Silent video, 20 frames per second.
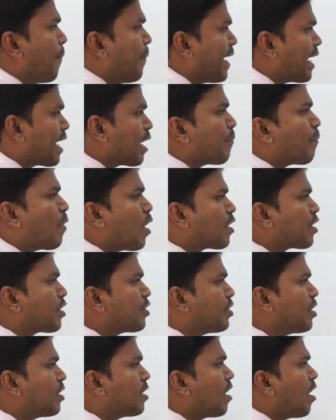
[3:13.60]
make a
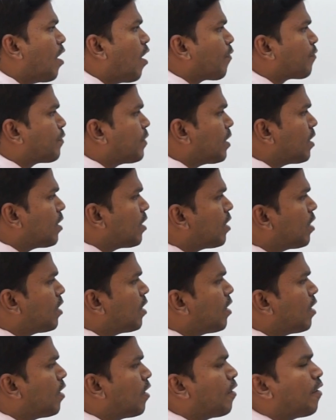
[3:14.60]
partition of the
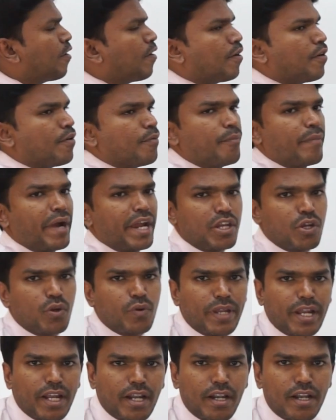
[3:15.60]

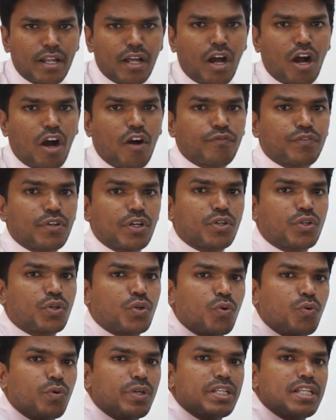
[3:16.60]
minuend after
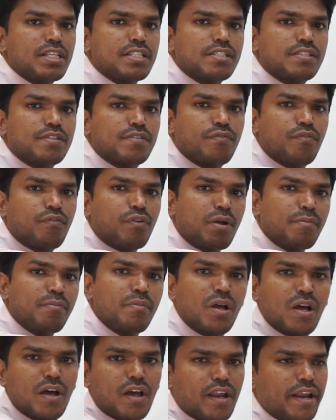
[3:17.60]
two digits from
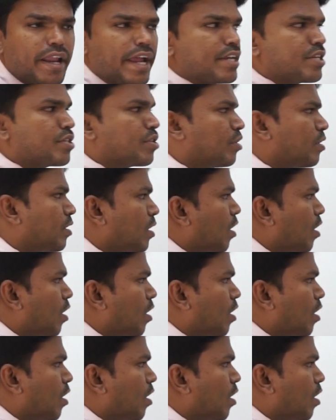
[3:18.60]
right.